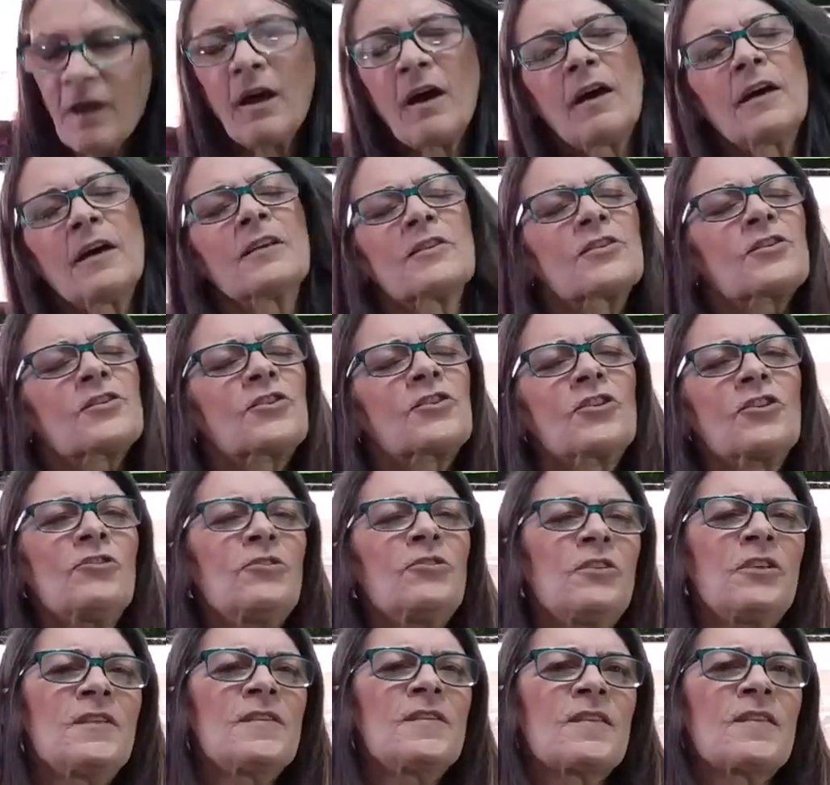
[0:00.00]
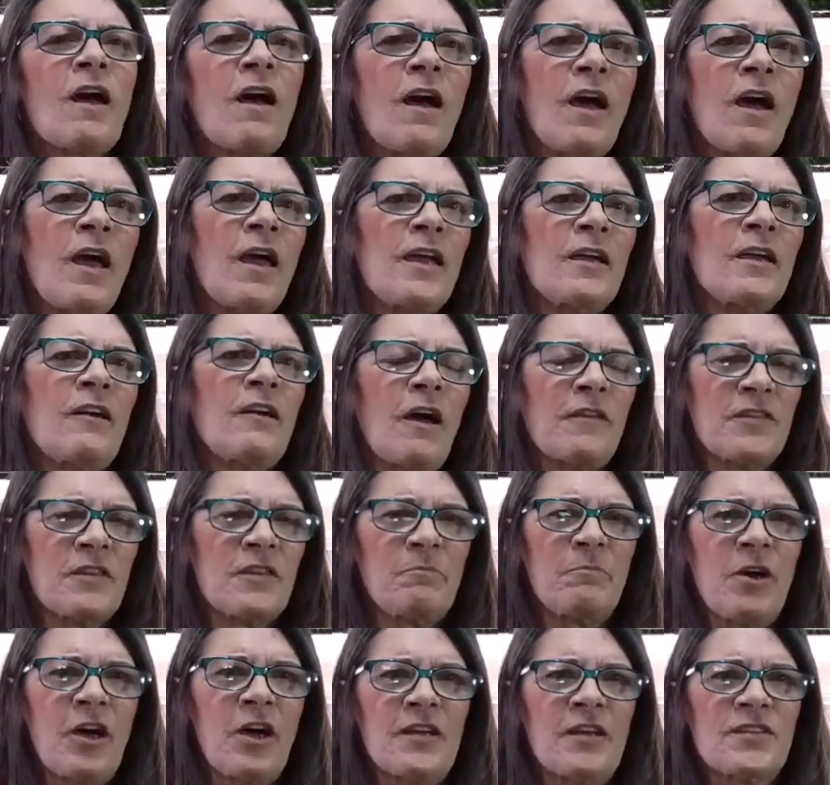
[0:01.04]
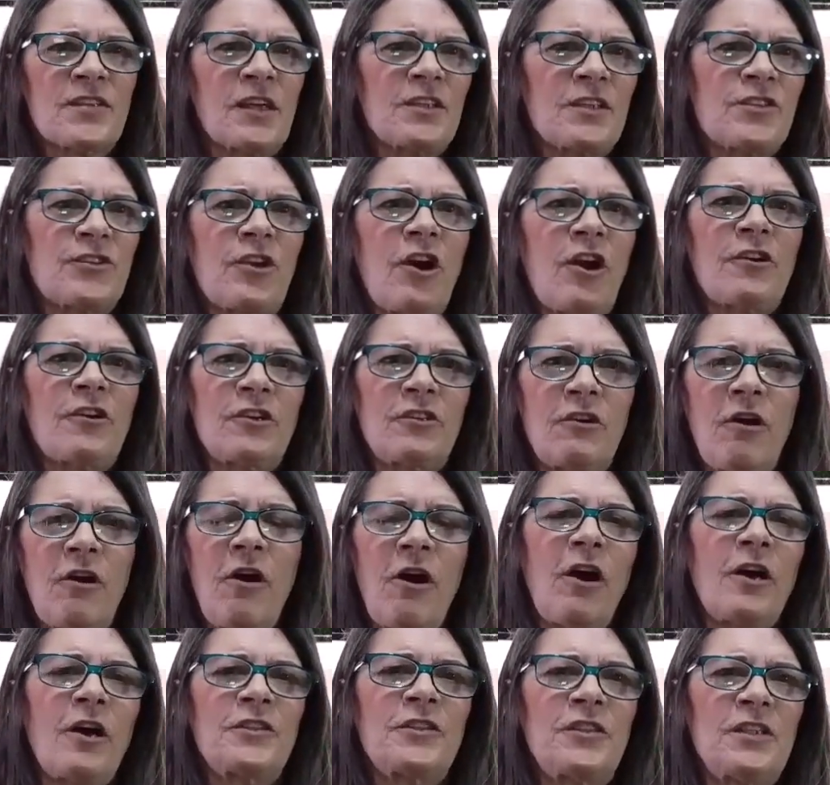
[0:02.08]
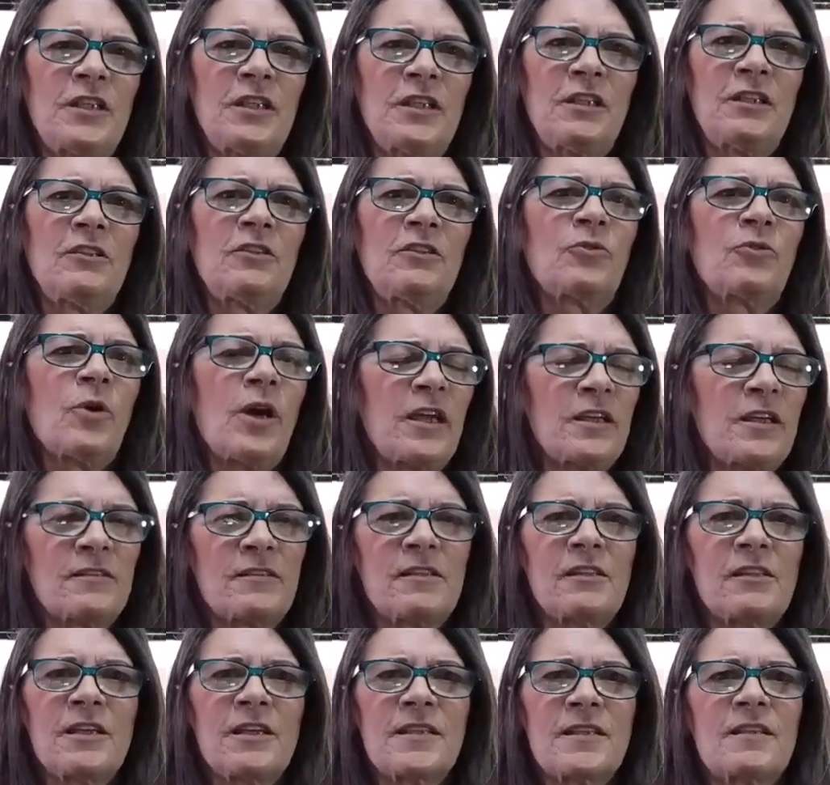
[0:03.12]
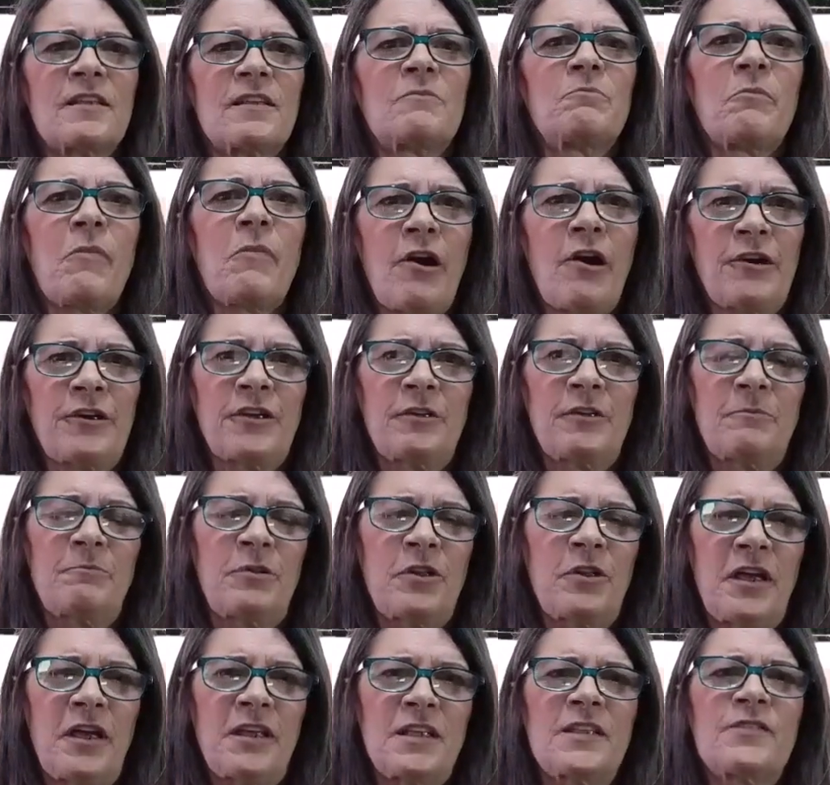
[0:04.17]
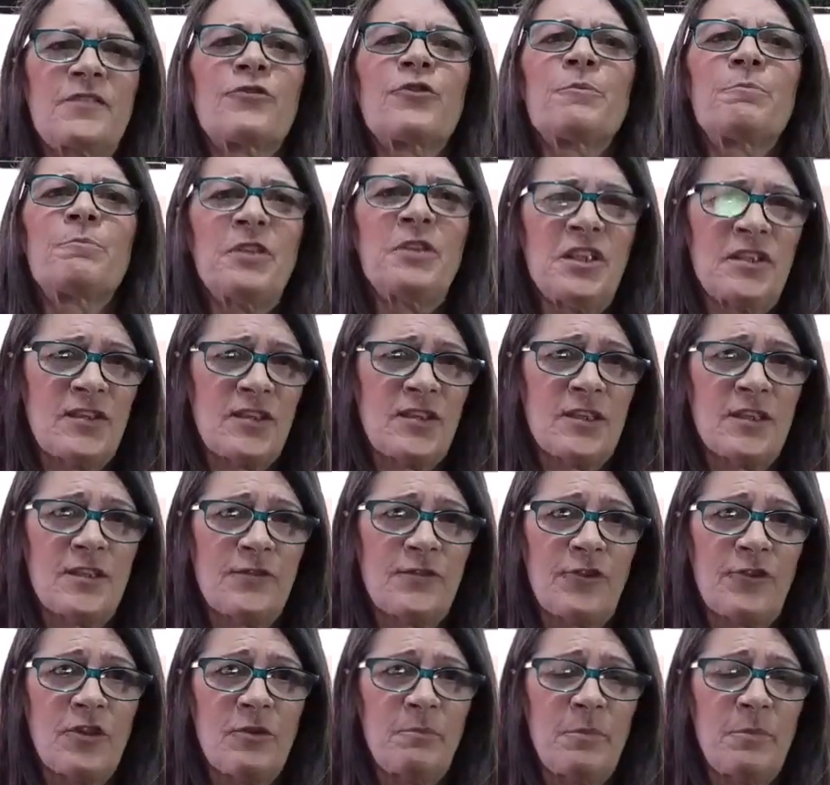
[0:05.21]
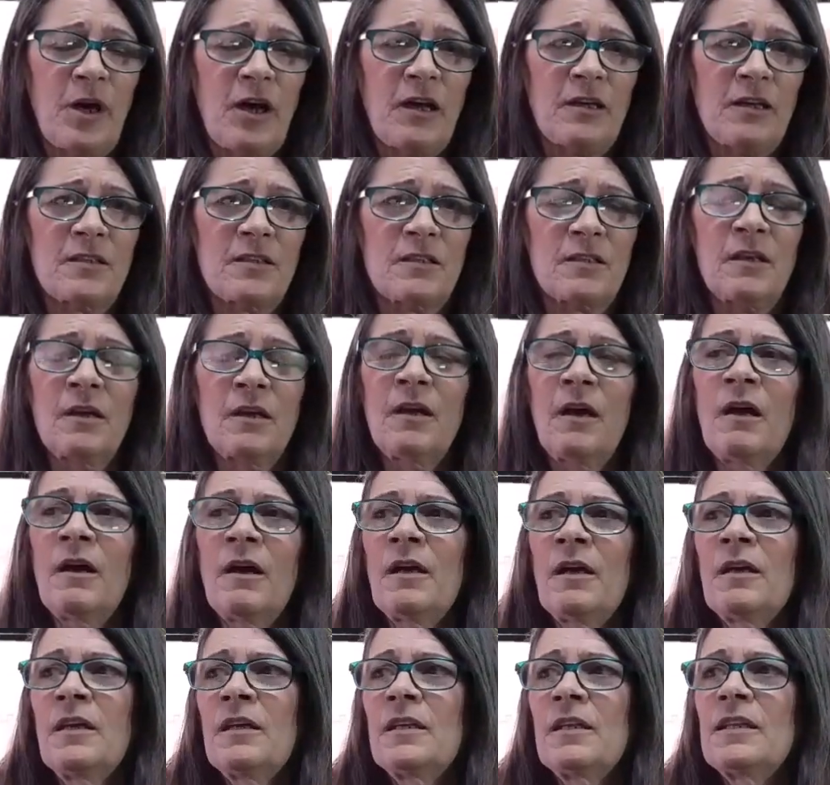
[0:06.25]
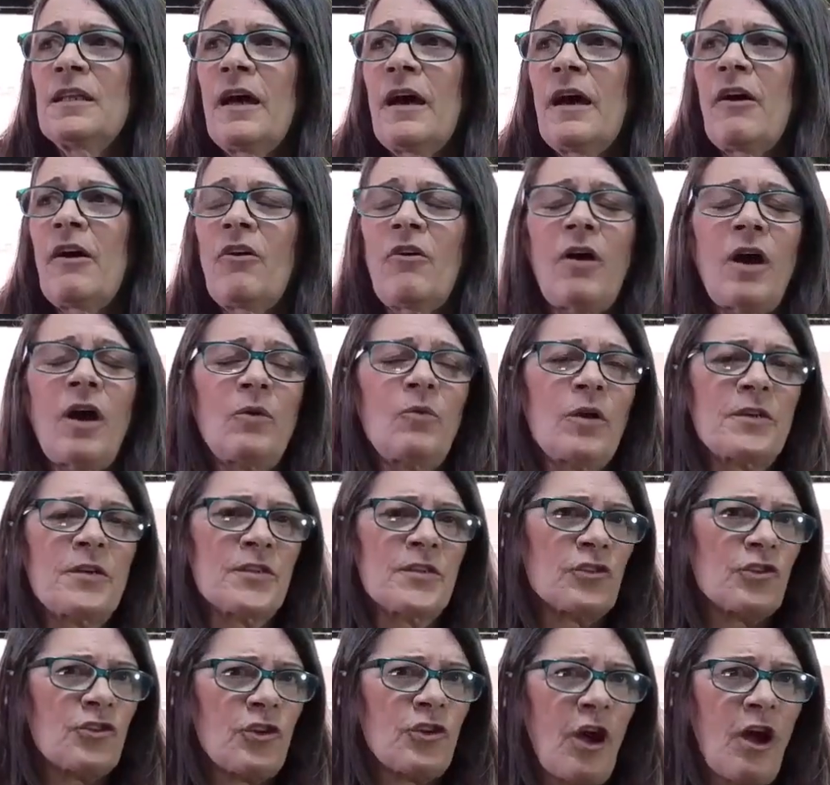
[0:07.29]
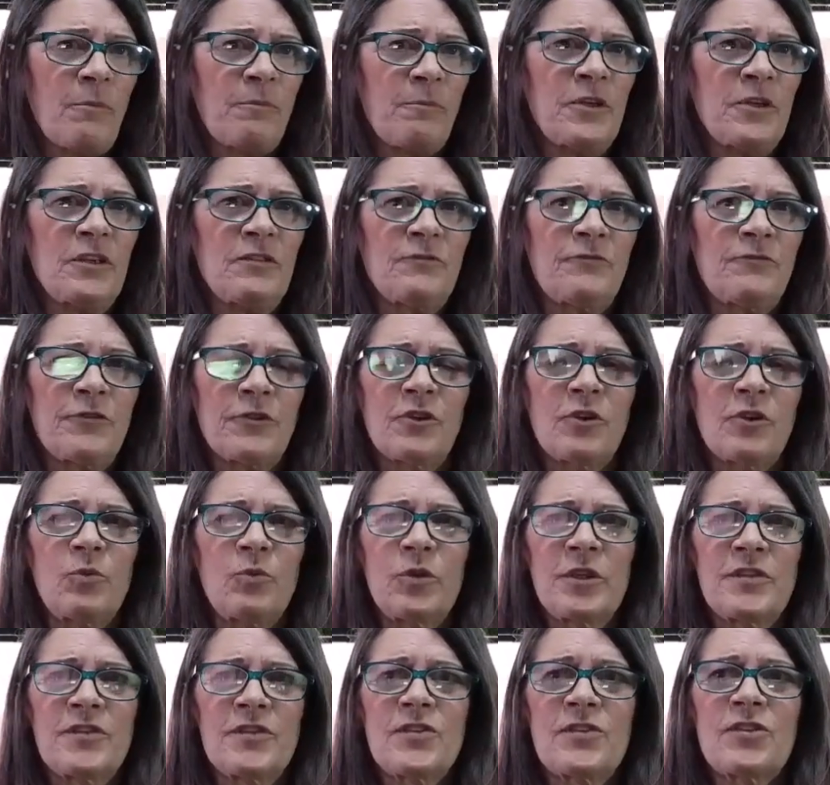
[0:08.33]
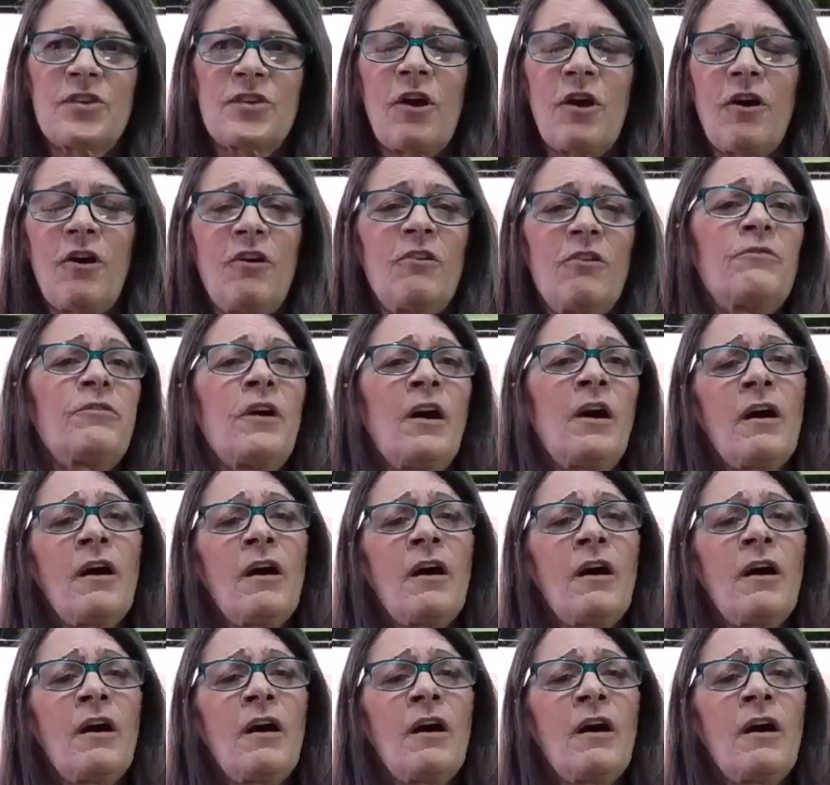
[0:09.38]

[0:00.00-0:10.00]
As soon as I got the bus, I started haunting Craigslist and Marketplace for pieces for the bus. Now, I wasn't shopping for a wood stove.